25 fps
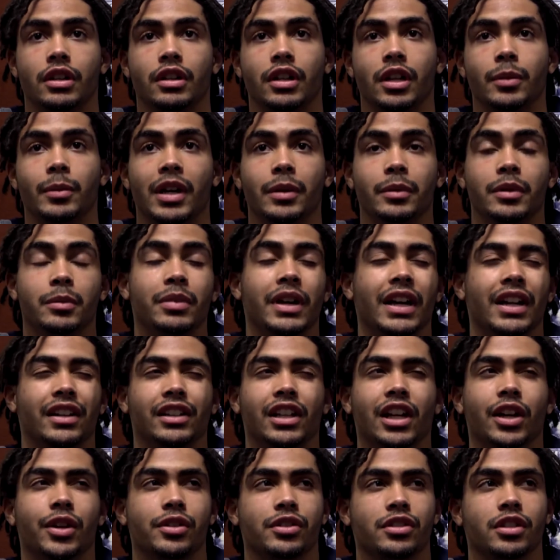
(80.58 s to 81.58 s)
might be batted
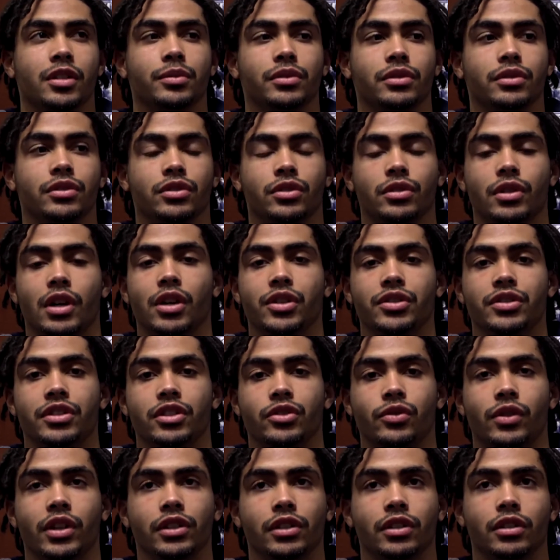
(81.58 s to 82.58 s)
down or something. So I was just
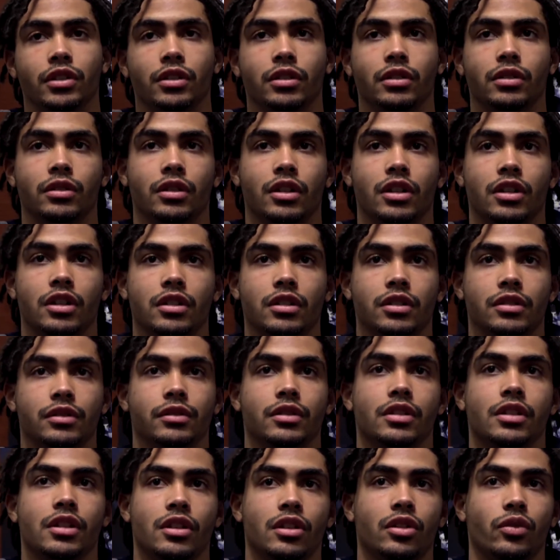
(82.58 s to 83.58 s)
right there,
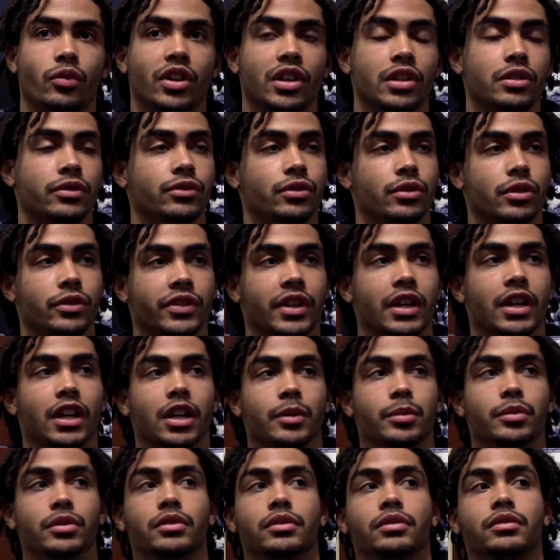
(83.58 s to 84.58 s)
uh, ready for if that
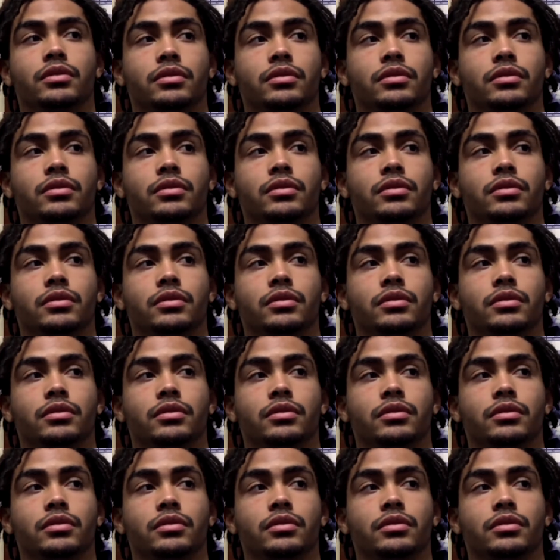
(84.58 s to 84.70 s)
happened.